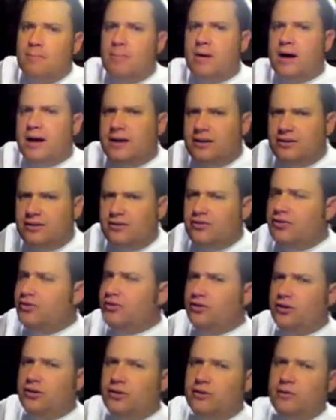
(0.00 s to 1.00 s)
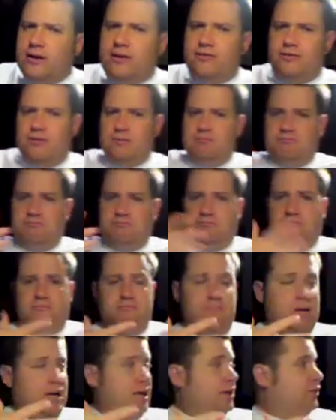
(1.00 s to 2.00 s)
But to a certain degree, from
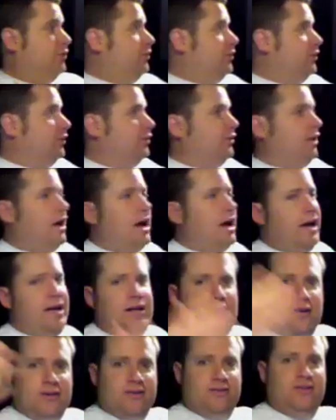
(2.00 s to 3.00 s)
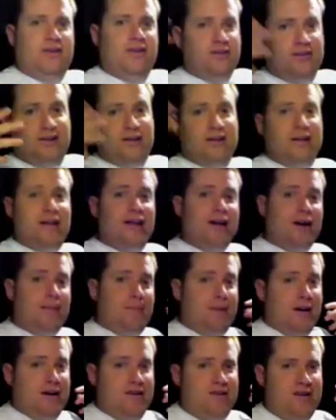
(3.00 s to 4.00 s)
me to this light, you can see there's a little
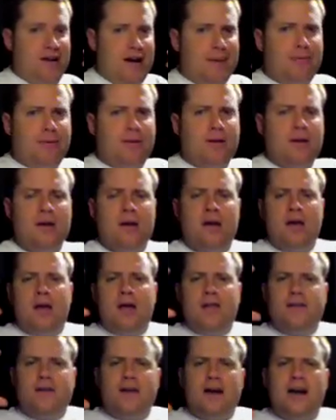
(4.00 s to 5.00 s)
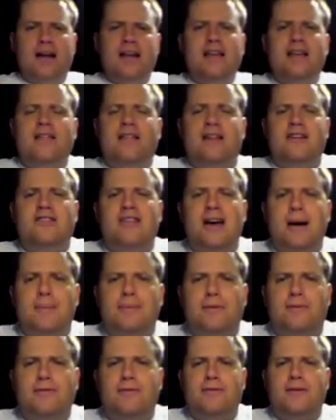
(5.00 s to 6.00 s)
bit of depth. The idea that
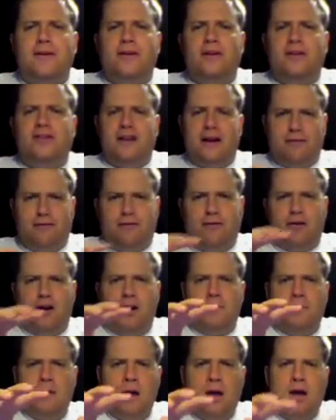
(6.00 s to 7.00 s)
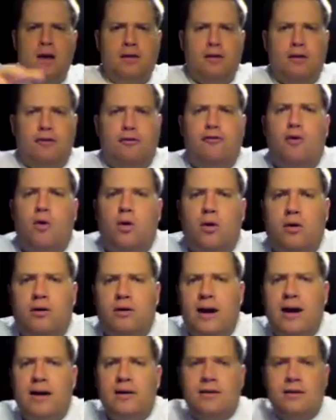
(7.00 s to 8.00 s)
depth of field is that from the
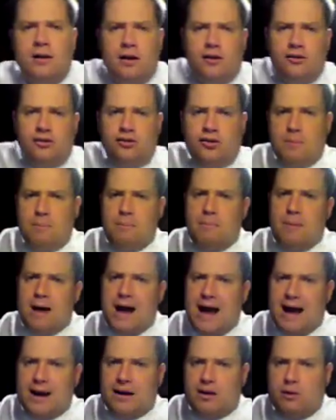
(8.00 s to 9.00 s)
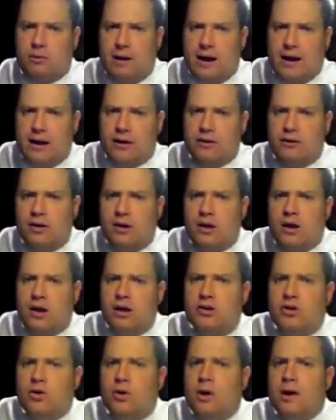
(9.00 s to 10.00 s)
foreground to the background,
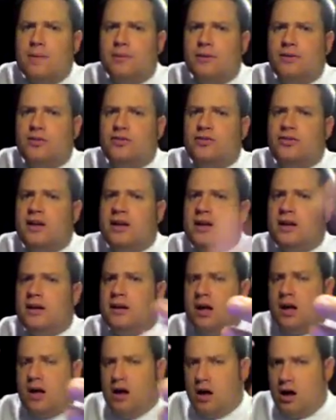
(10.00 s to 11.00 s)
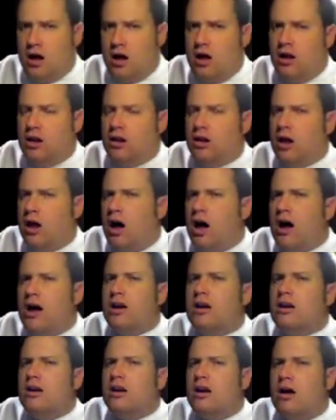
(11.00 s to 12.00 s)
you're able to see a
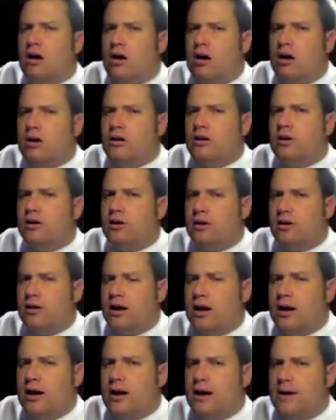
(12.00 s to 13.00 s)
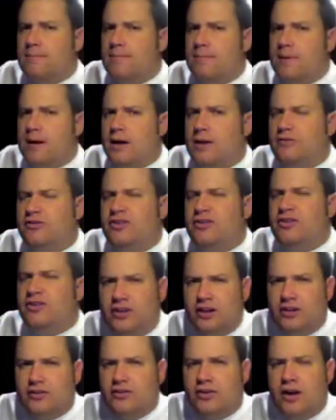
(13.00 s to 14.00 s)
lot longer of
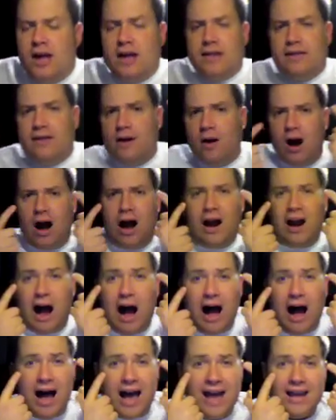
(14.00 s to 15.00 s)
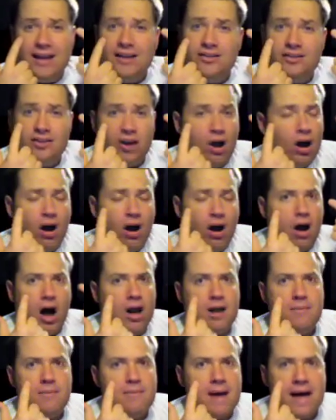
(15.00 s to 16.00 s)
distance. Now, our eyes
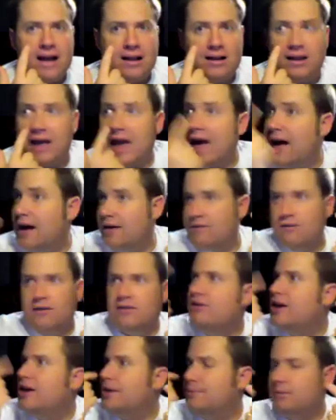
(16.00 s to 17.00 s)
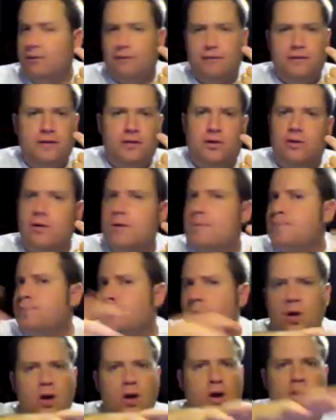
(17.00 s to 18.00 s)
automatically have depth of field.
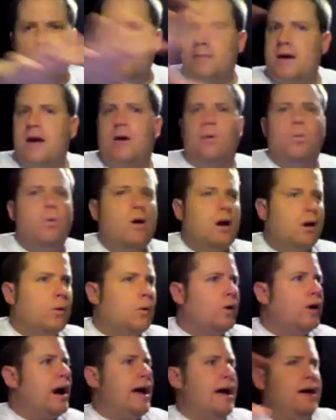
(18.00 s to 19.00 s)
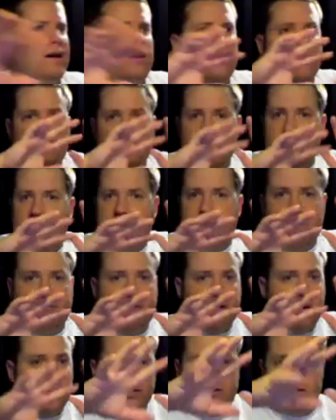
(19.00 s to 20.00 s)
No matter where we're at, we can
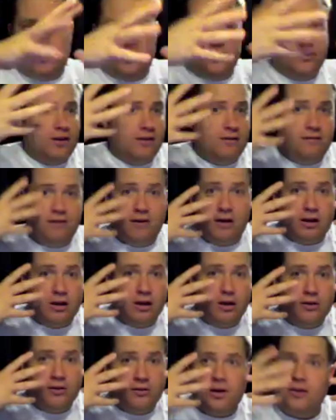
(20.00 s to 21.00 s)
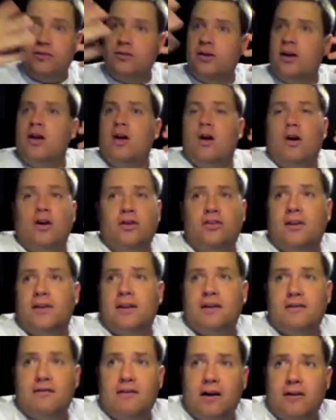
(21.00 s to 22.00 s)
focus on something very close to us or
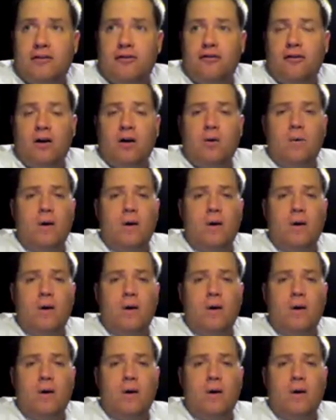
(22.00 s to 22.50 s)
something very far